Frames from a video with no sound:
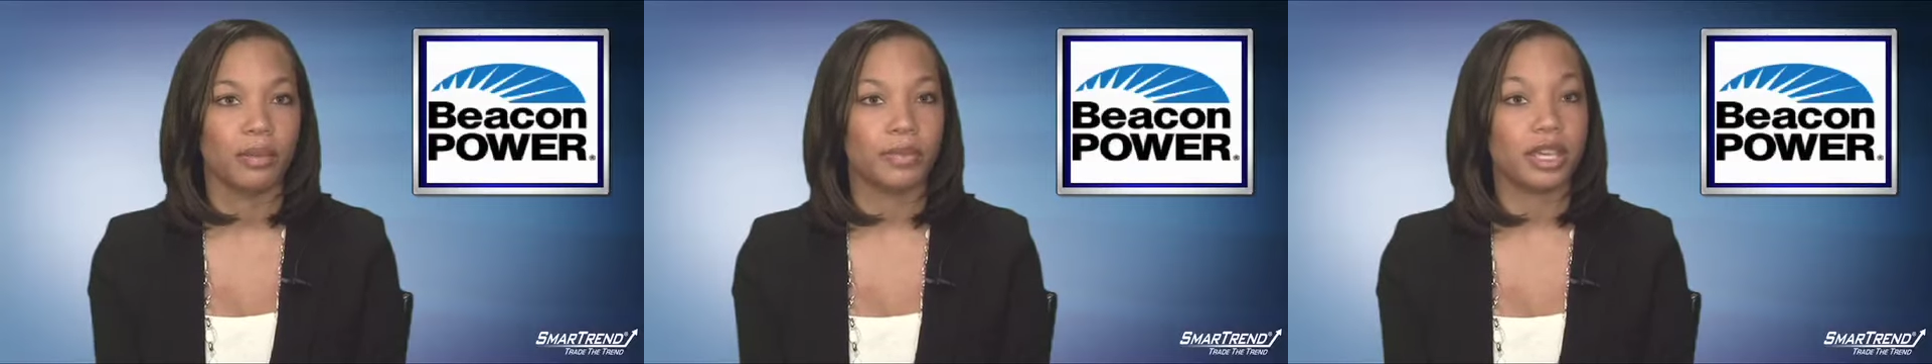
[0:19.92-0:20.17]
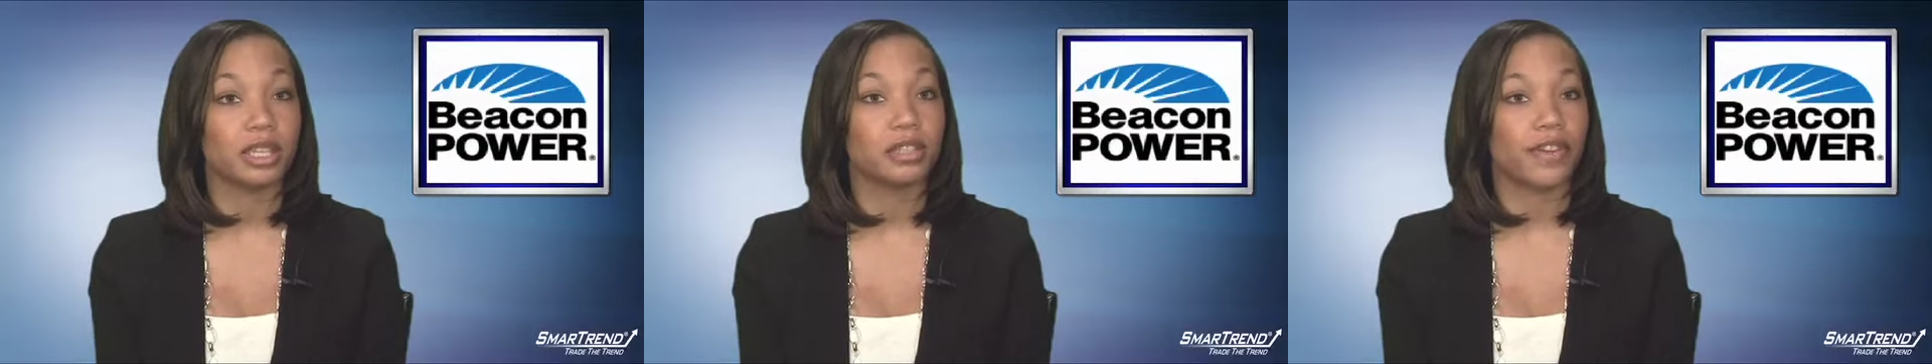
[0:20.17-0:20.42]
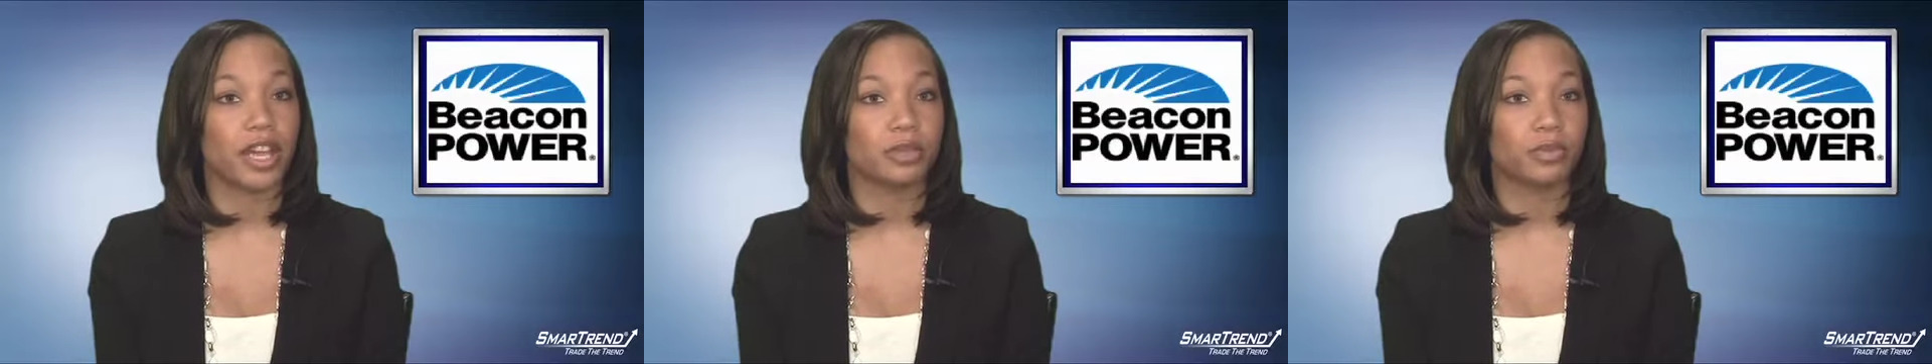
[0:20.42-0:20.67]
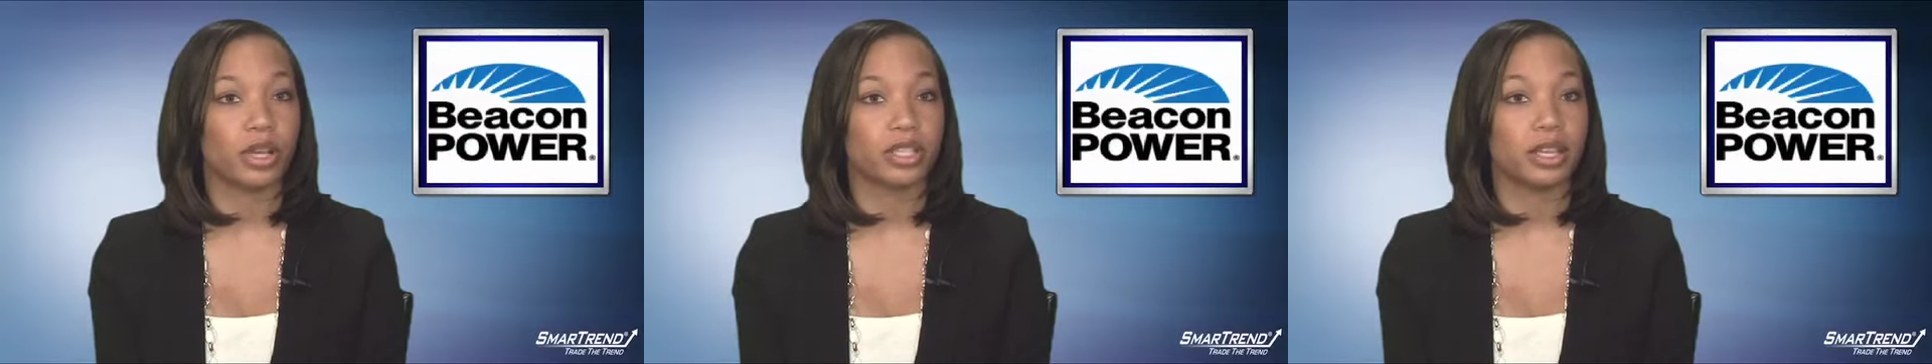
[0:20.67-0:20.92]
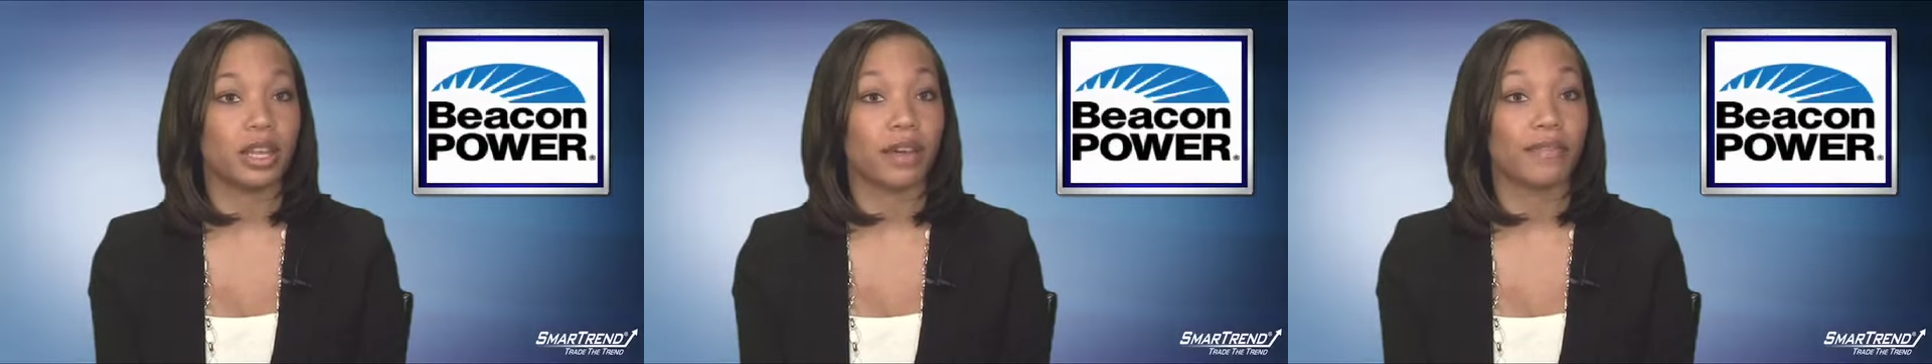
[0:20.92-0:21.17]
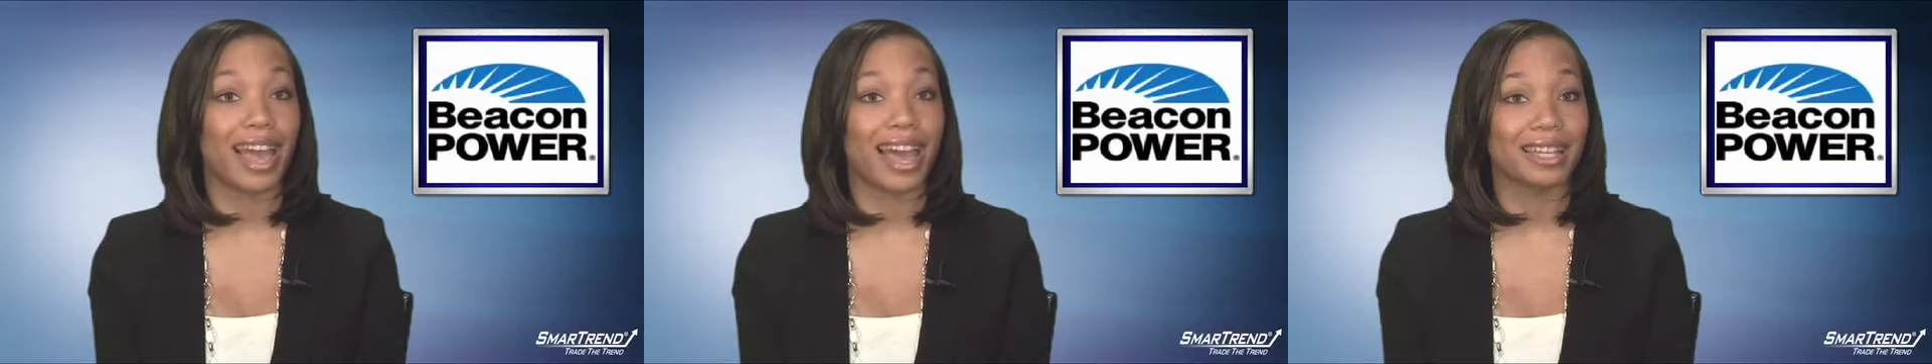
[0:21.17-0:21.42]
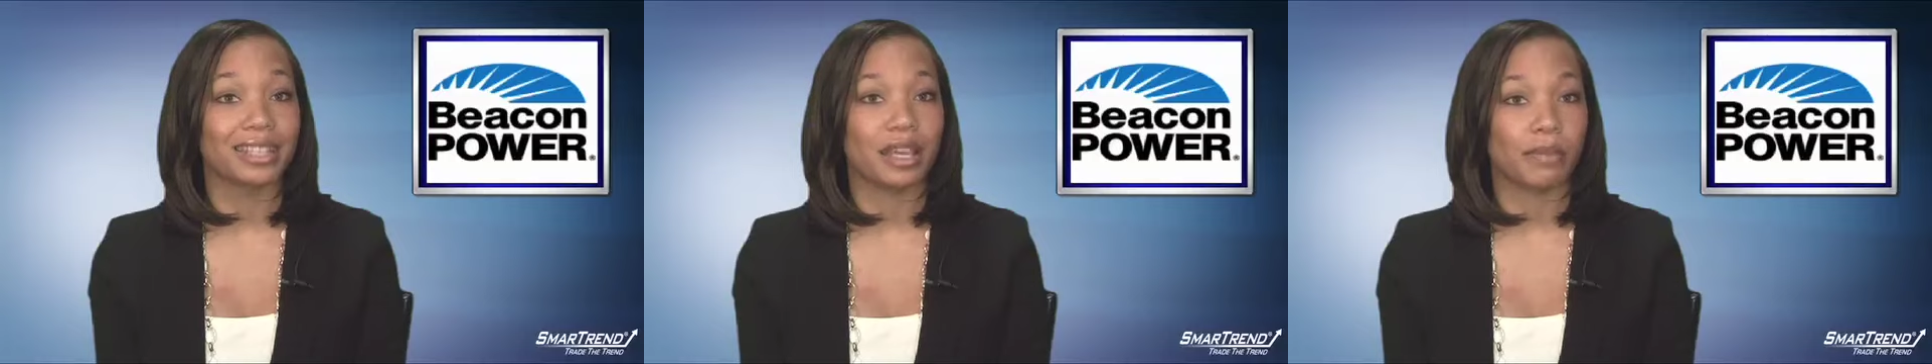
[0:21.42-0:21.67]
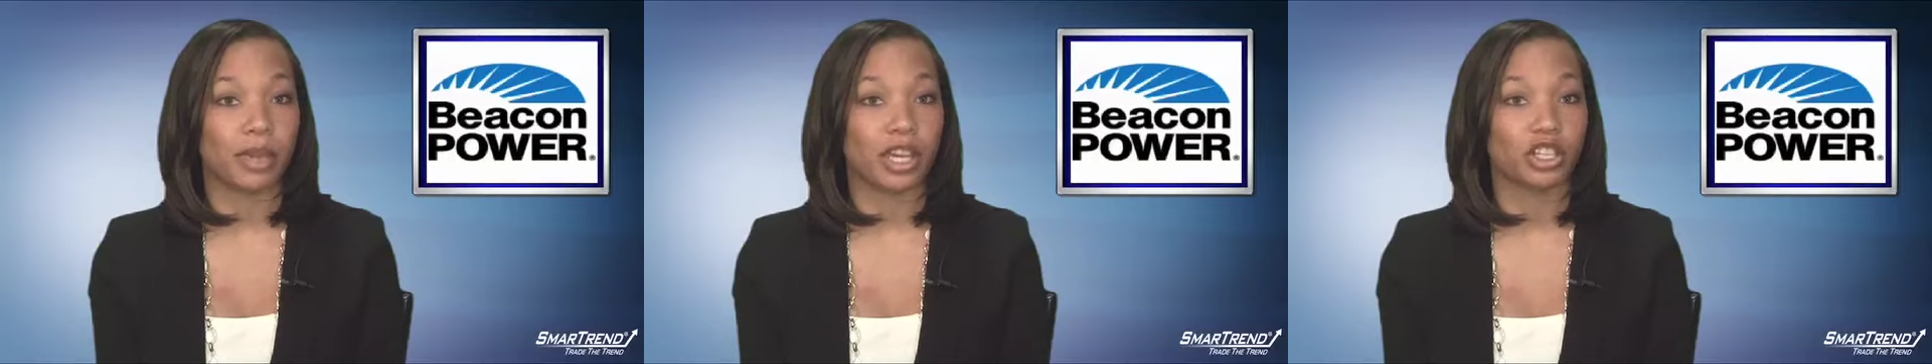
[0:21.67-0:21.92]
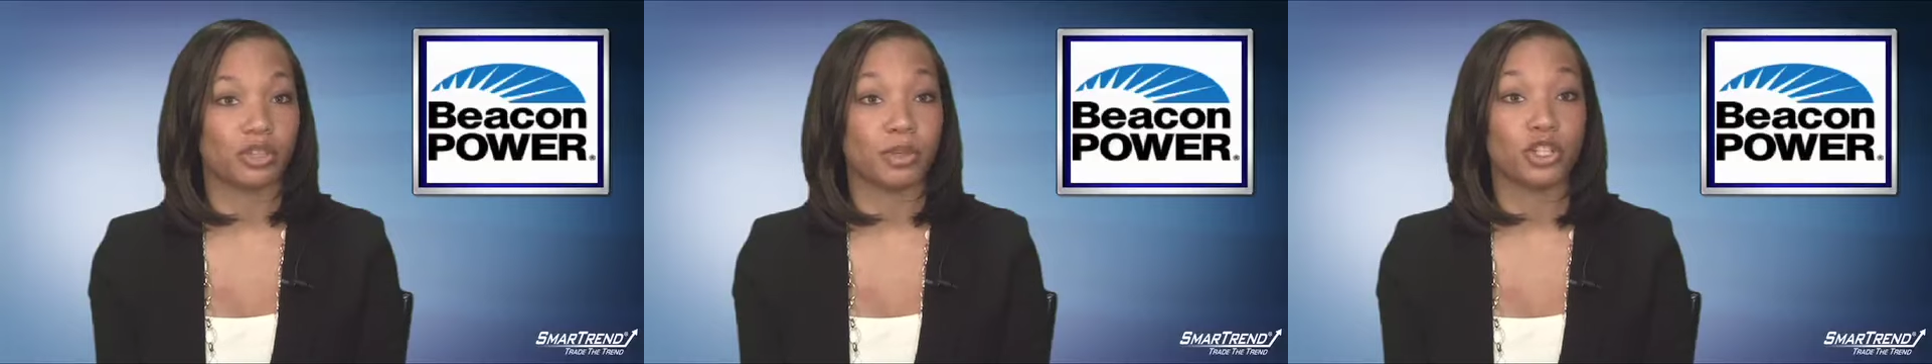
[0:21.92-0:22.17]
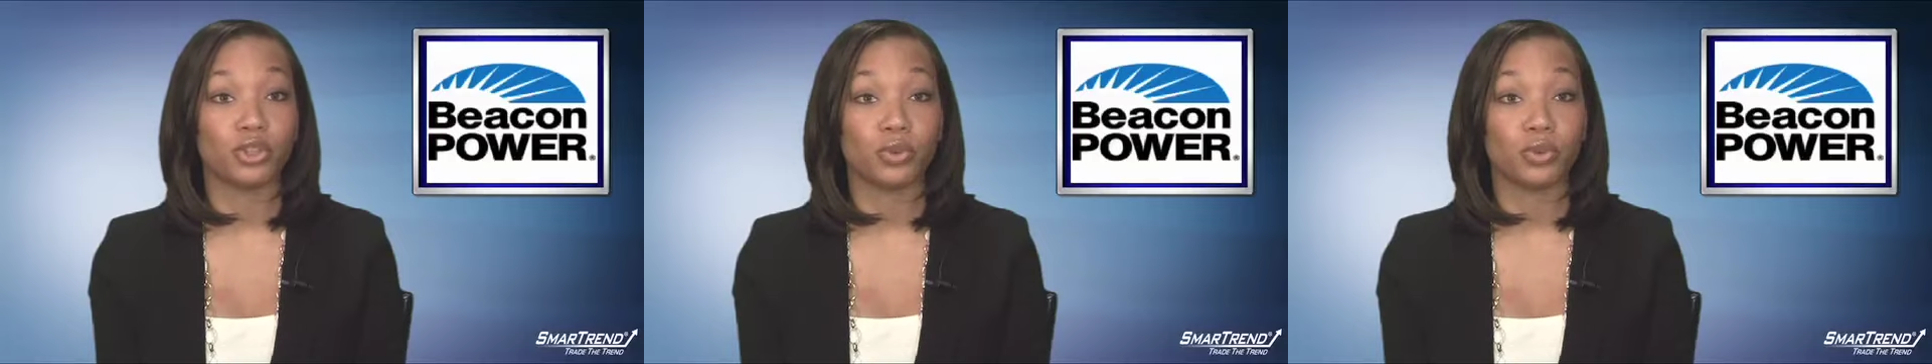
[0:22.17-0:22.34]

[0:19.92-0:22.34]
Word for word: Beacon's Vice President of Asset Management,